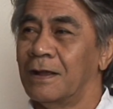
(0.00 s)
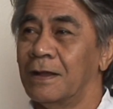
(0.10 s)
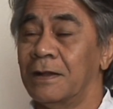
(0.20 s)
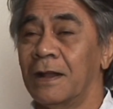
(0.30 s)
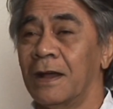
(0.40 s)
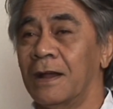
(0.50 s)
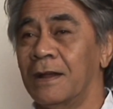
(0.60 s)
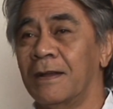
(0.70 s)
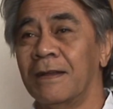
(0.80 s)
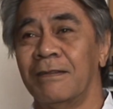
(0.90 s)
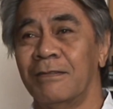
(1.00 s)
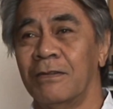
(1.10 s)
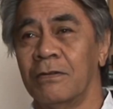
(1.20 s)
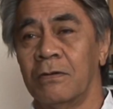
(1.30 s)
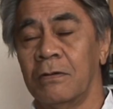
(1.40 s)
a day, you
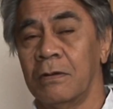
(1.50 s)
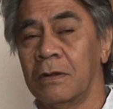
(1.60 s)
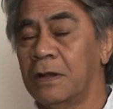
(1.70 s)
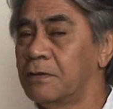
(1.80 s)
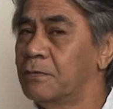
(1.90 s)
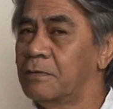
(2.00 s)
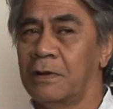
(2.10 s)
know. That's